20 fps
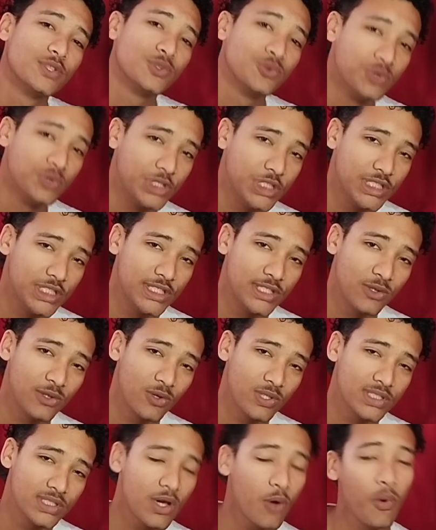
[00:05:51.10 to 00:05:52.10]
to GT
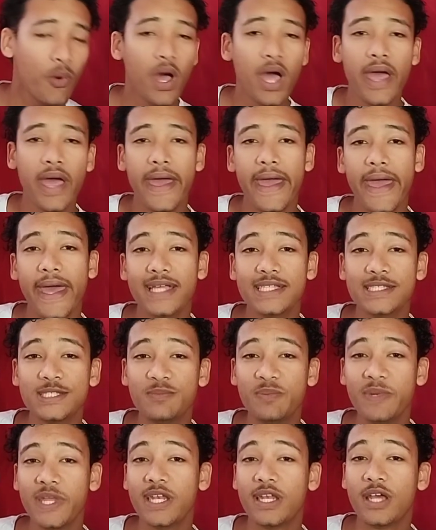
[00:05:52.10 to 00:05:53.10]
Auto and
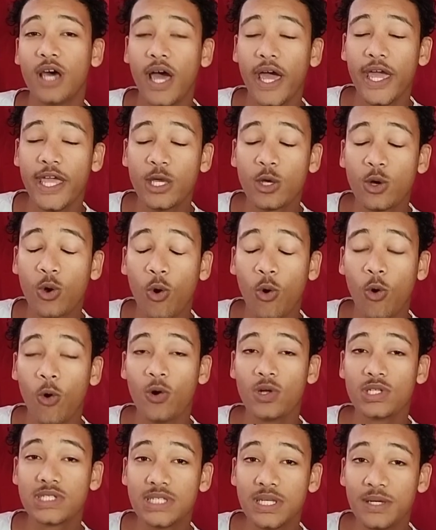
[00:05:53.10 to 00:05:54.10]
spend
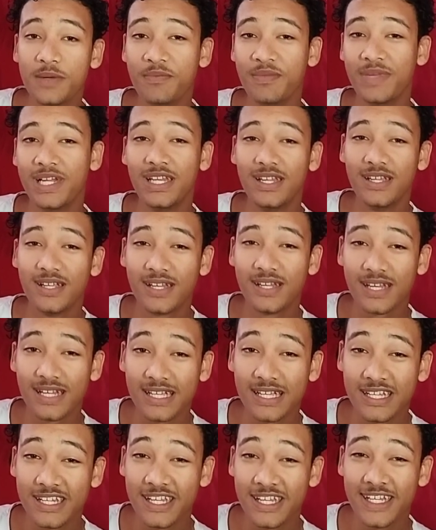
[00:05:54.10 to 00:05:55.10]

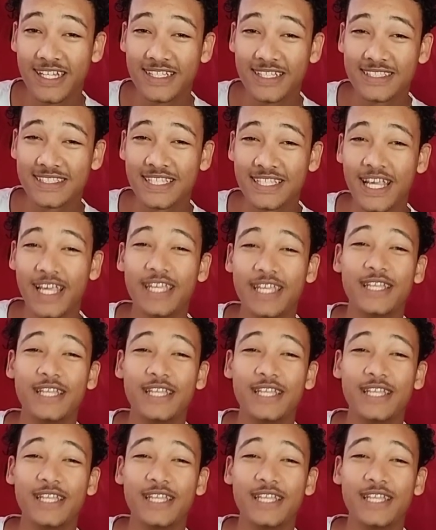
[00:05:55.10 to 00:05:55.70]
250,000 credits,